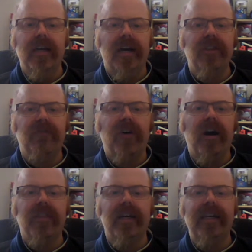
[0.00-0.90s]
and the
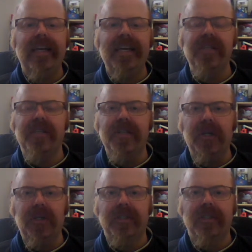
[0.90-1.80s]
Father is
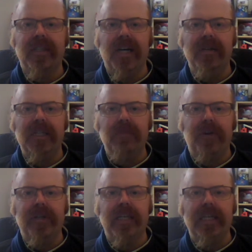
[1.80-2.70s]
not the Holy
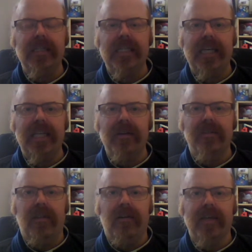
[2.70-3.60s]
Spirit. Can you see
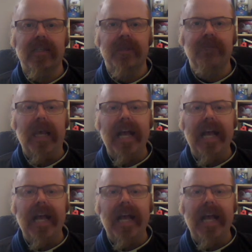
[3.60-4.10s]
those lines?